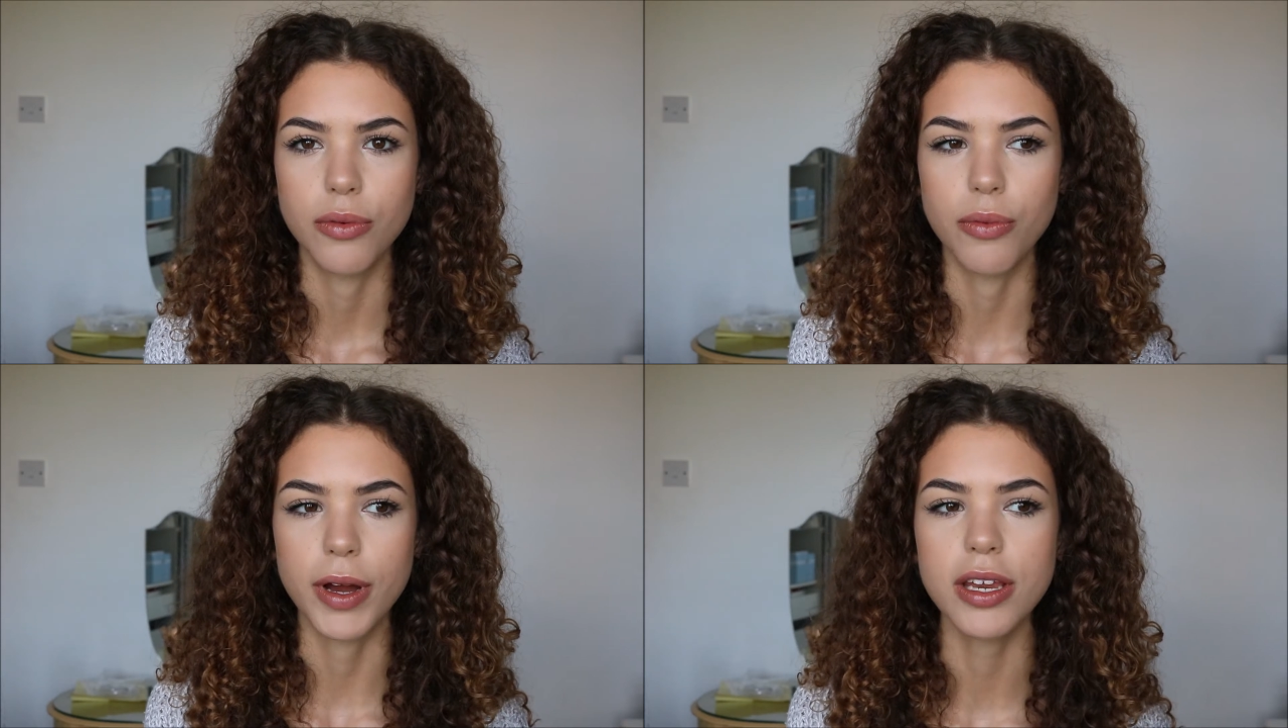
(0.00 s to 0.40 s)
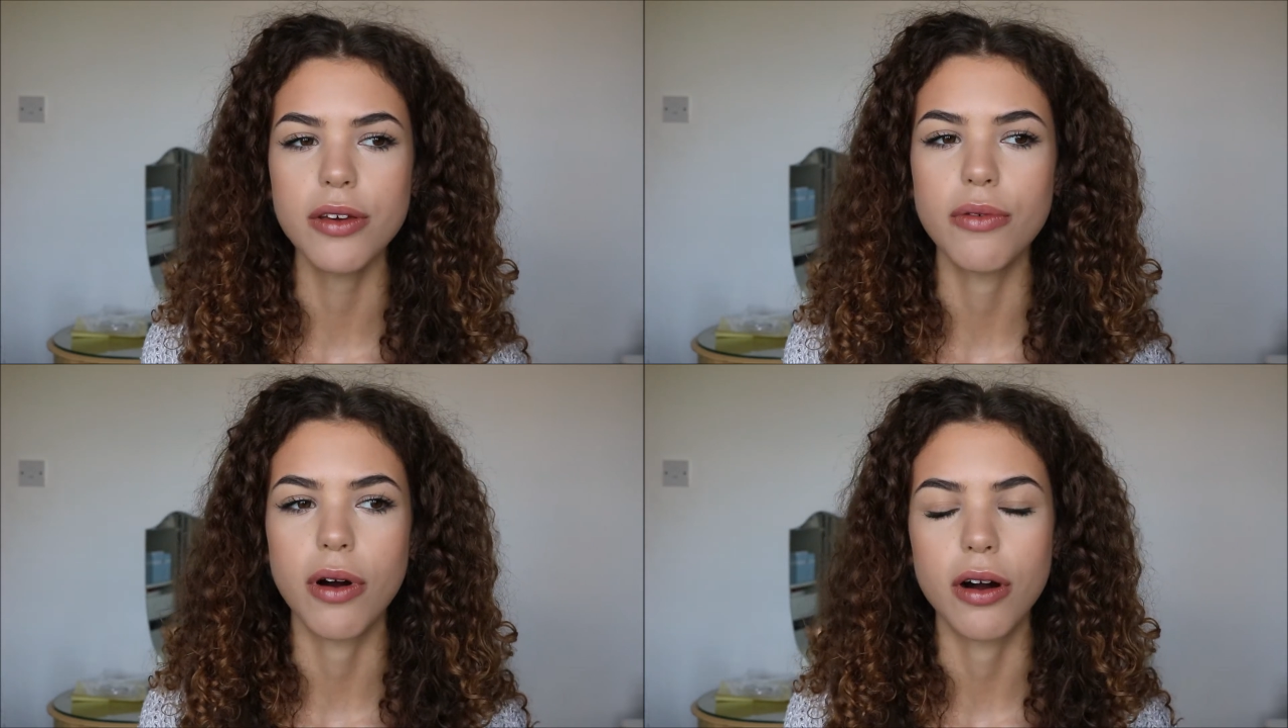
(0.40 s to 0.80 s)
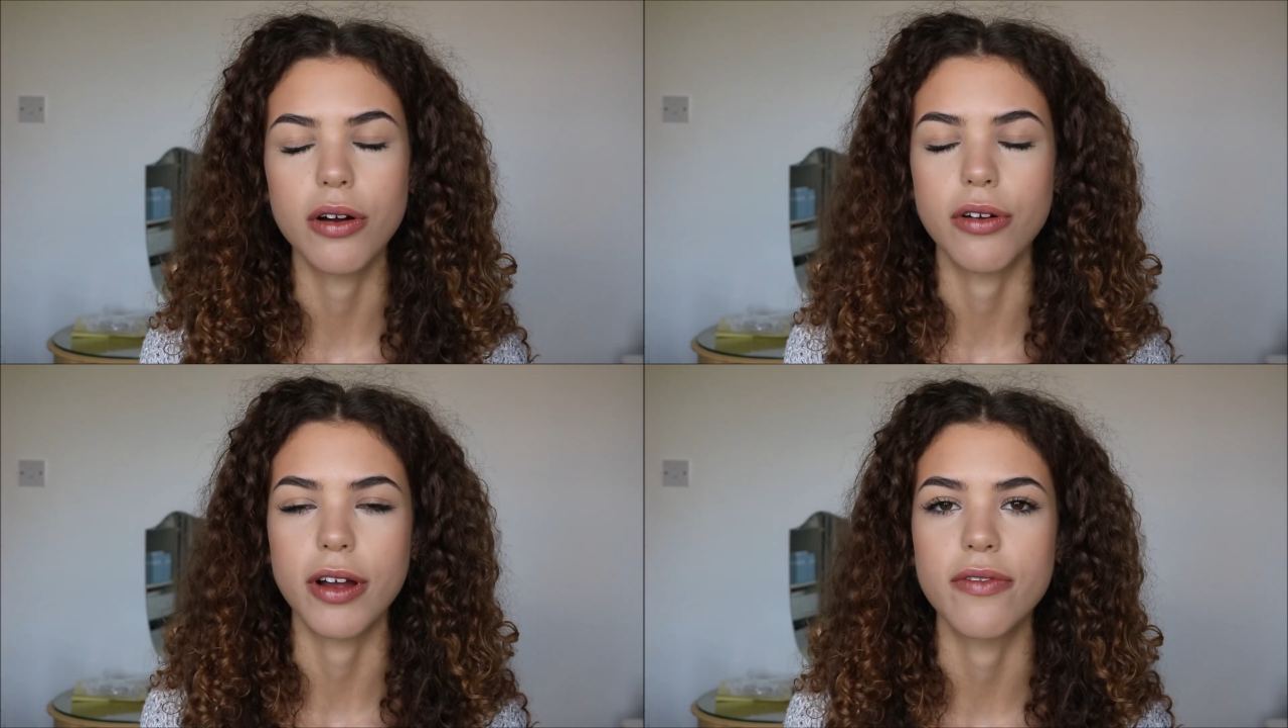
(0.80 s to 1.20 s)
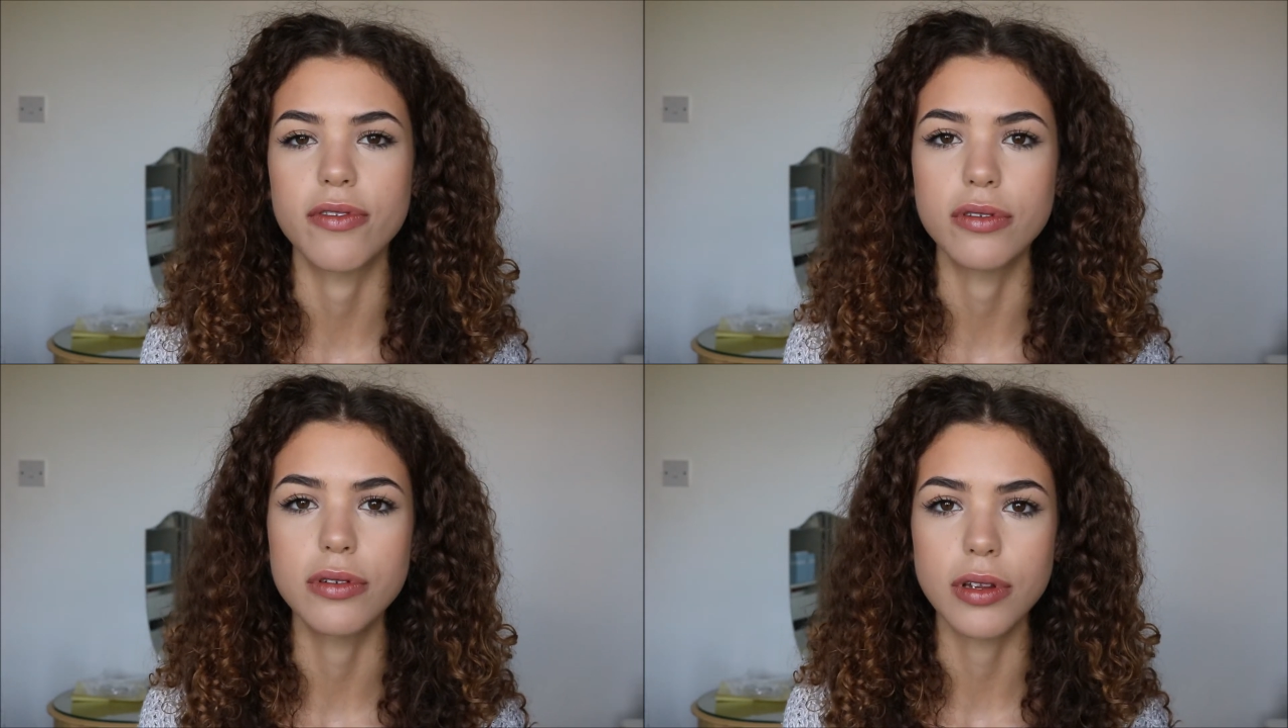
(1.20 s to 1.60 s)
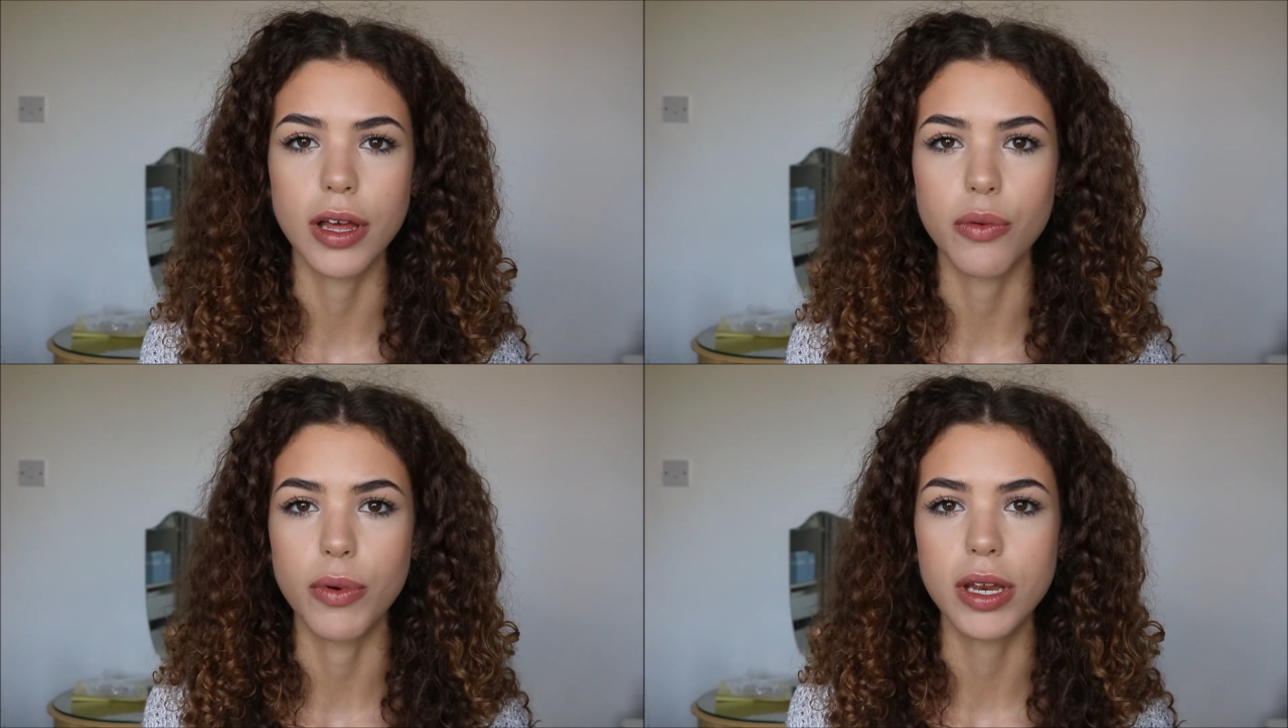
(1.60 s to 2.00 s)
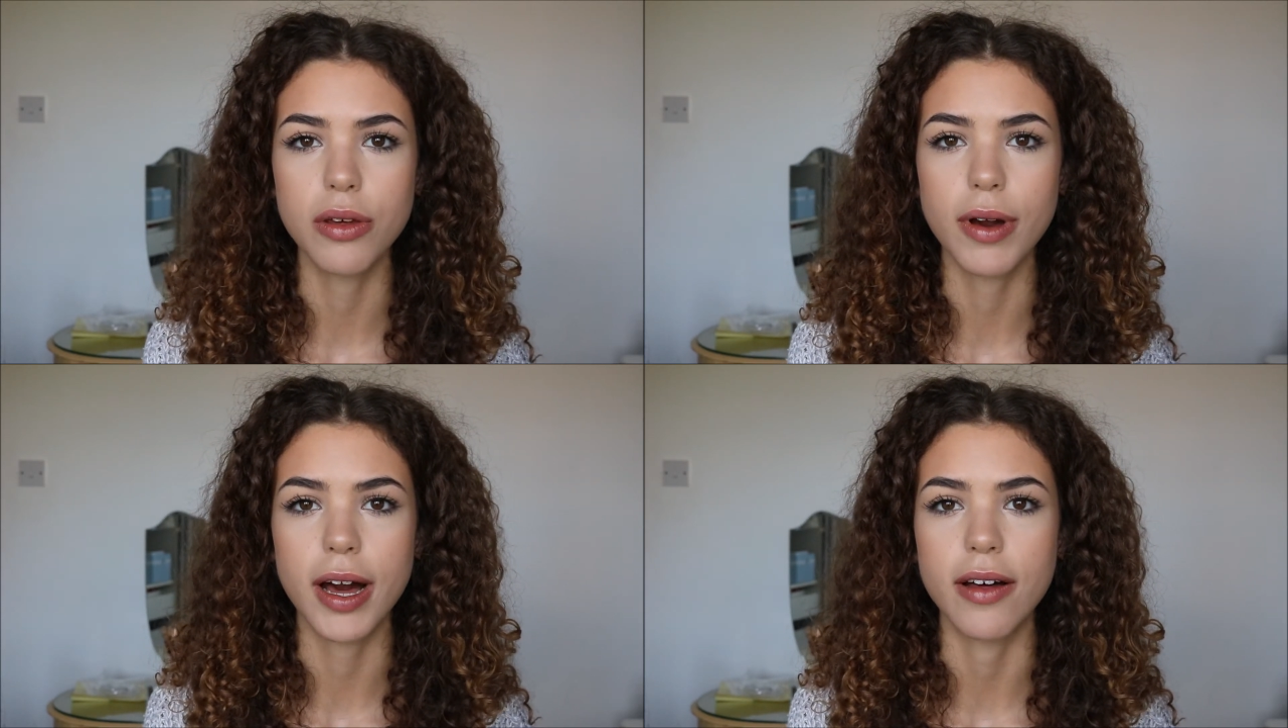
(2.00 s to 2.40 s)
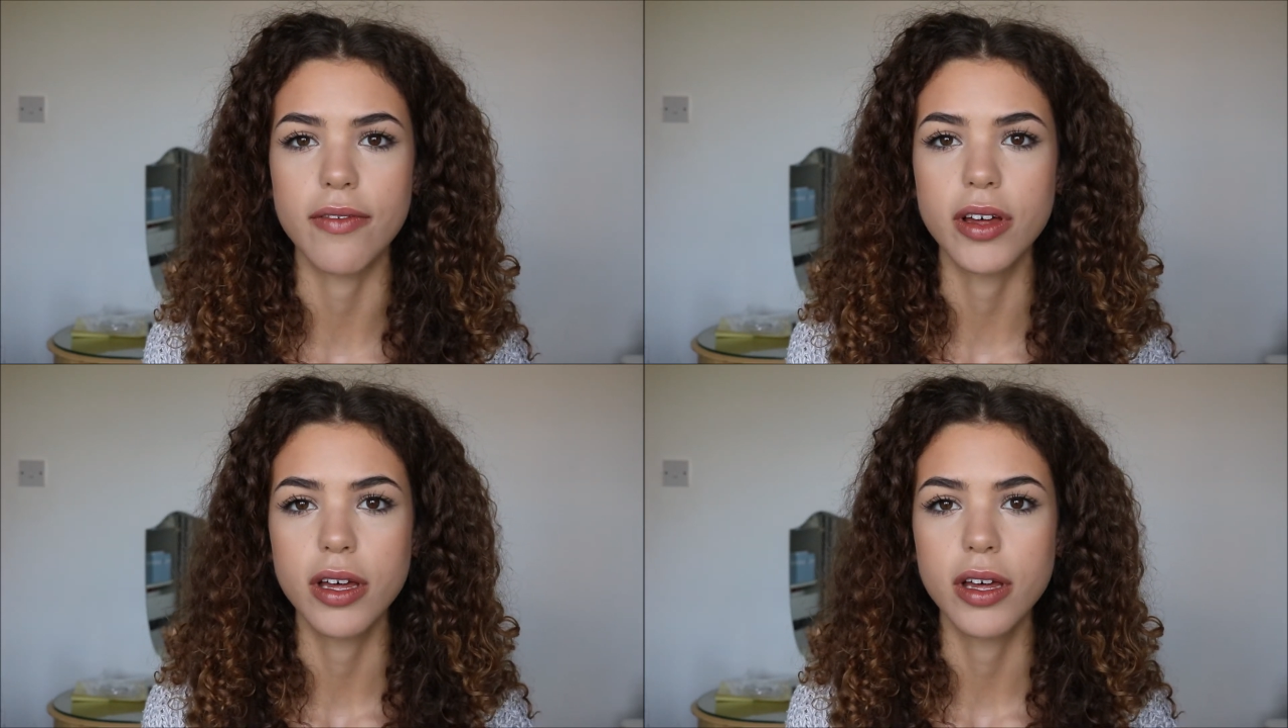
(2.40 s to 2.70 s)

when you are grateful, like when you have